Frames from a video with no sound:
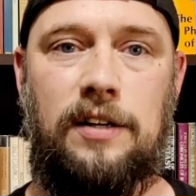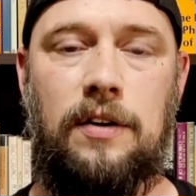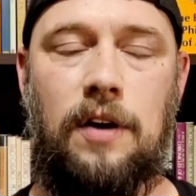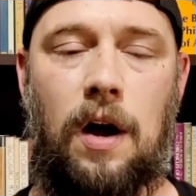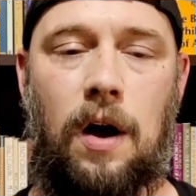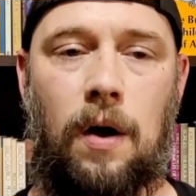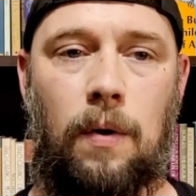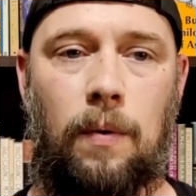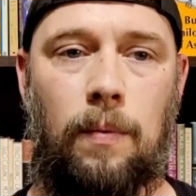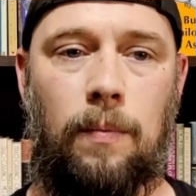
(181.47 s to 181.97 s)

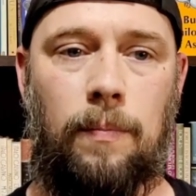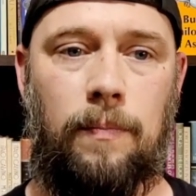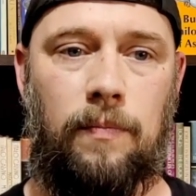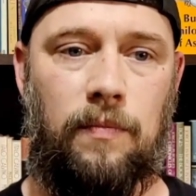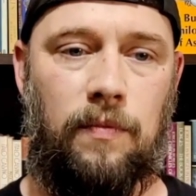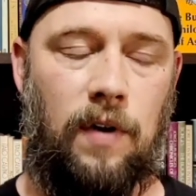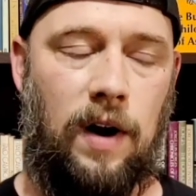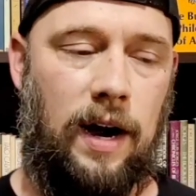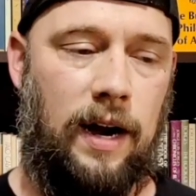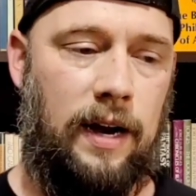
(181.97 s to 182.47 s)
no,
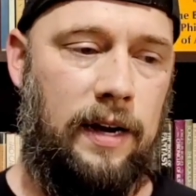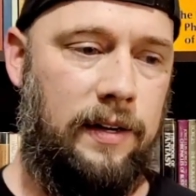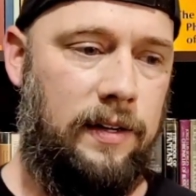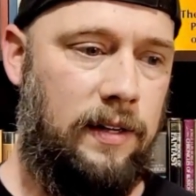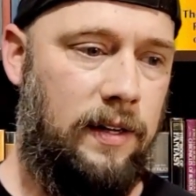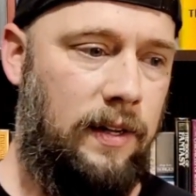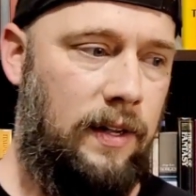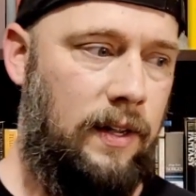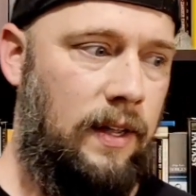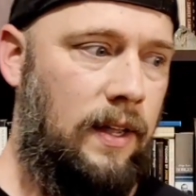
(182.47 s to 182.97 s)

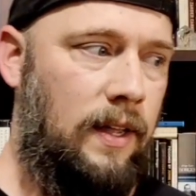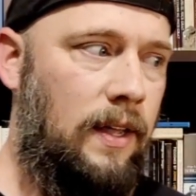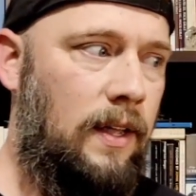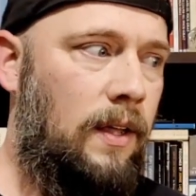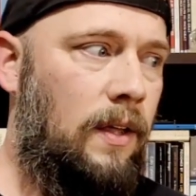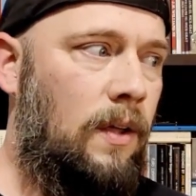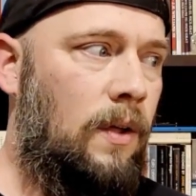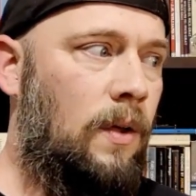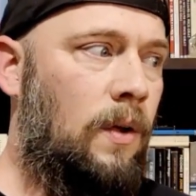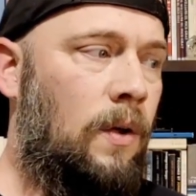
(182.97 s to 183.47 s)
right?
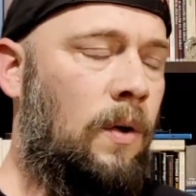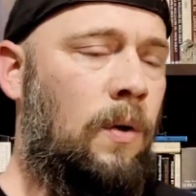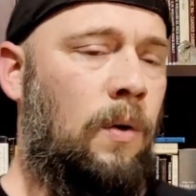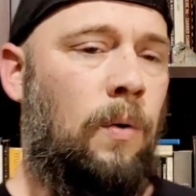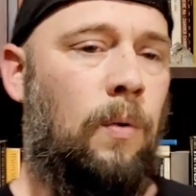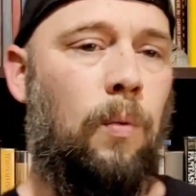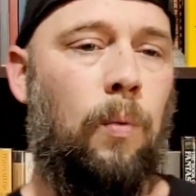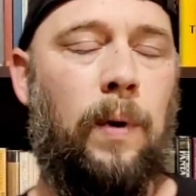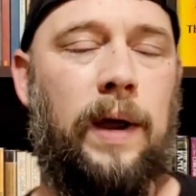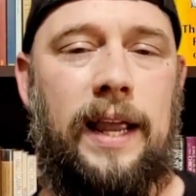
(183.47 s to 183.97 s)

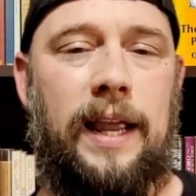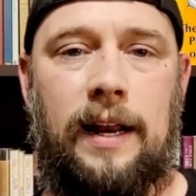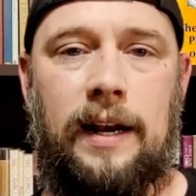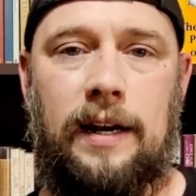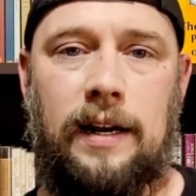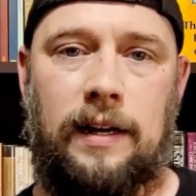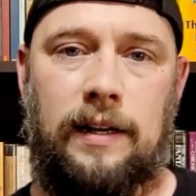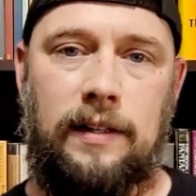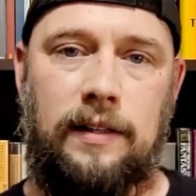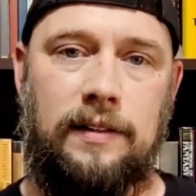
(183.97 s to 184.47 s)

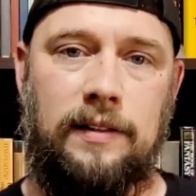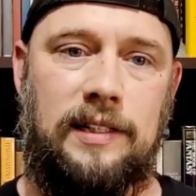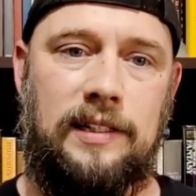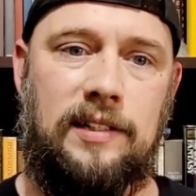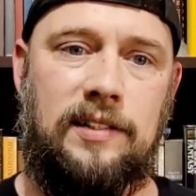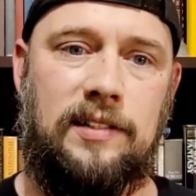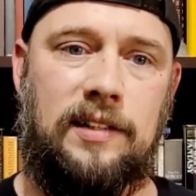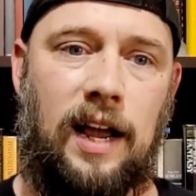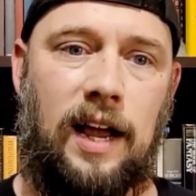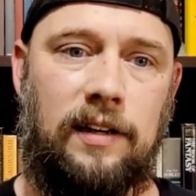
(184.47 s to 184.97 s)
When
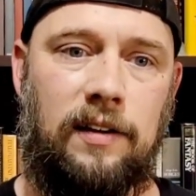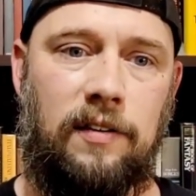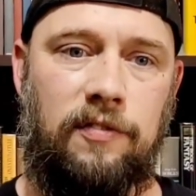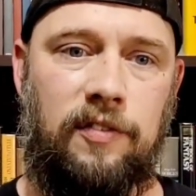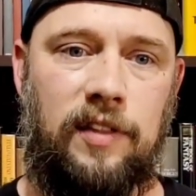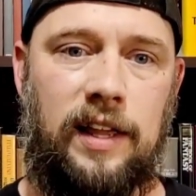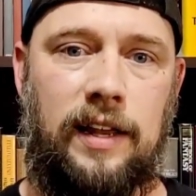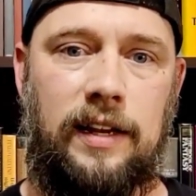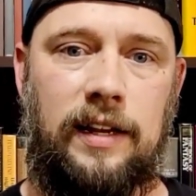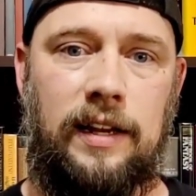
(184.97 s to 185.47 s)
this kind of
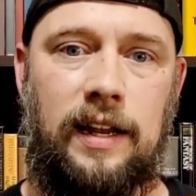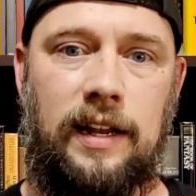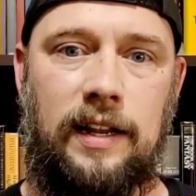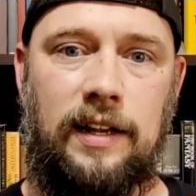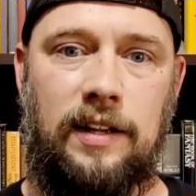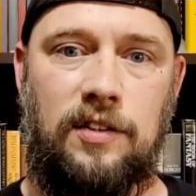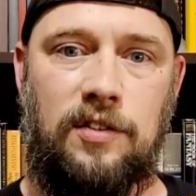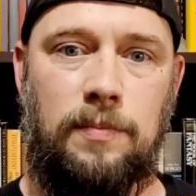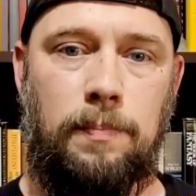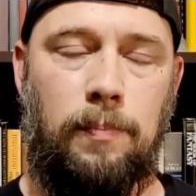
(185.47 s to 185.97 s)
thing
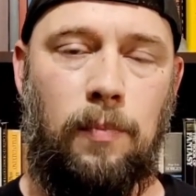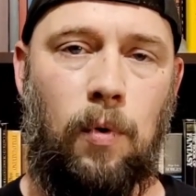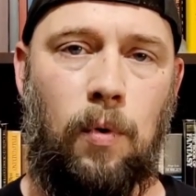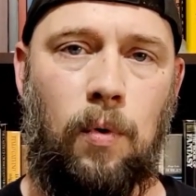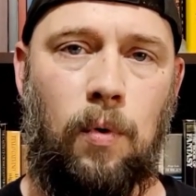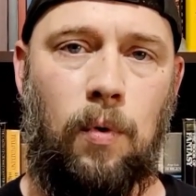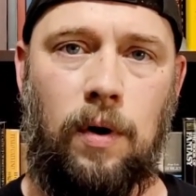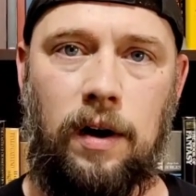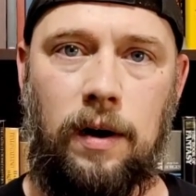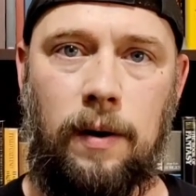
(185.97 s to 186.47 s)
is
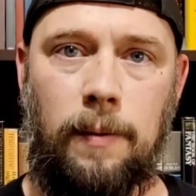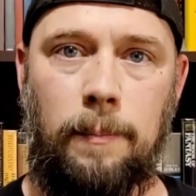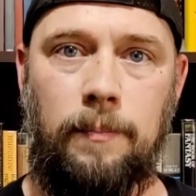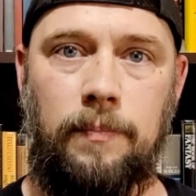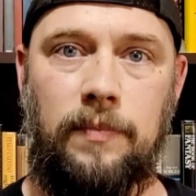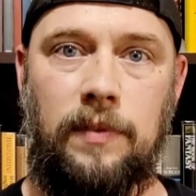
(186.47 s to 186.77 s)
more